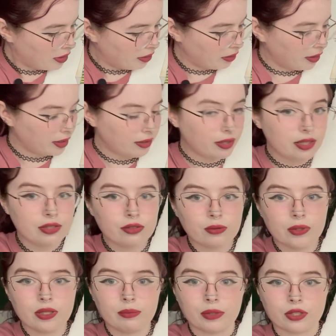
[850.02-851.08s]
Like these
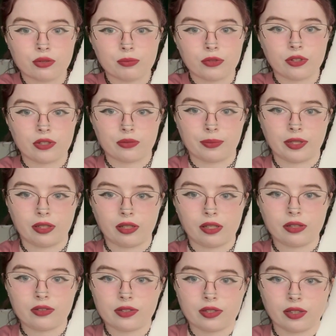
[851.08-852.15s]
read much more as
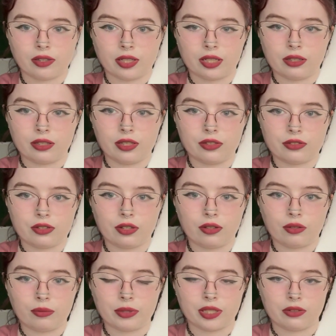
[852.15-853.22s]
plants than like these
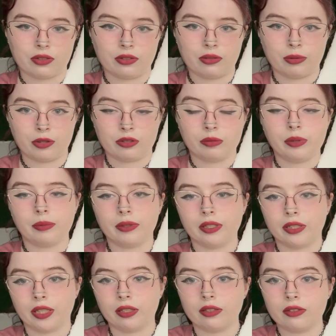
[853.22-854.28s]
do. This is supposed to be
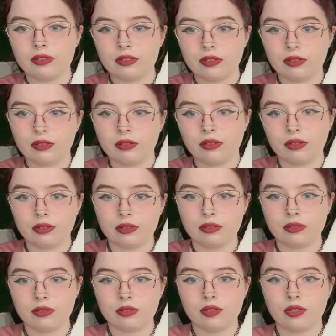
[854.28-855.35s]
plants
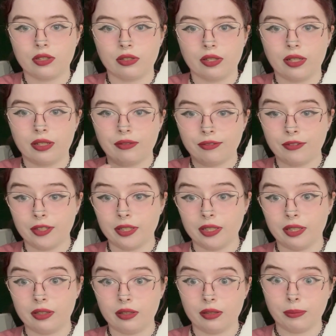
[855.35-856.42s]
to like fill
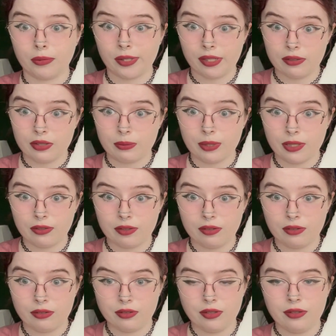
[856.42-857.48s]
in the blank
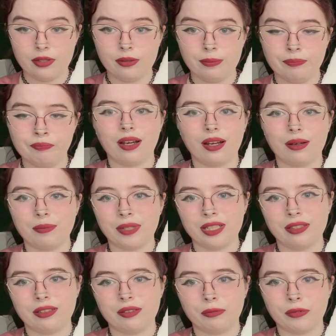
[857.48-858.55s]
spaces, you know? But I
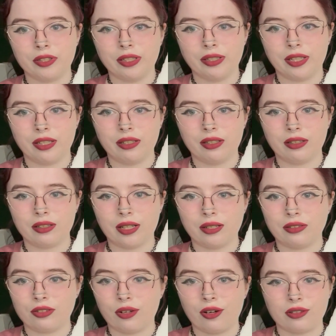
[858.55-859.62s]
didn't really like it. I
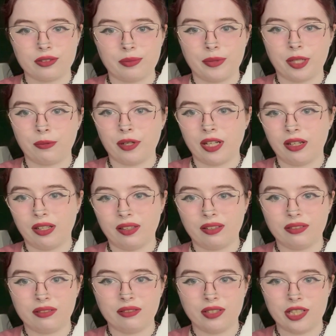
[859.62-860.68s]
talked my way
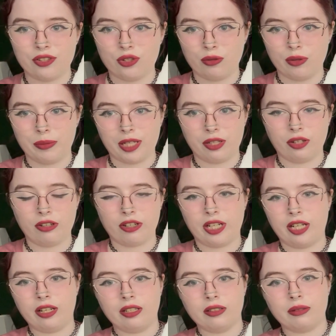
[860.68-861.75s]
into a better
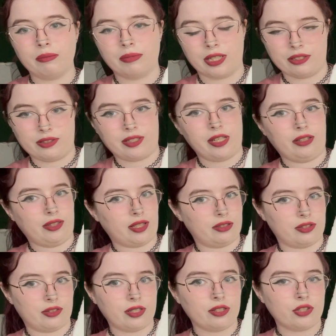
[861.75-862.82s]
grade by saying that
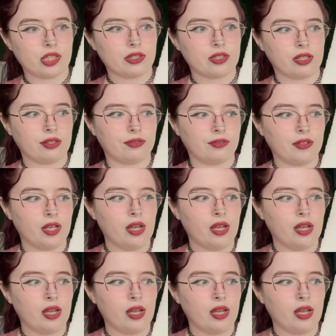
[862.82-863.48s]
nostalgic stuff.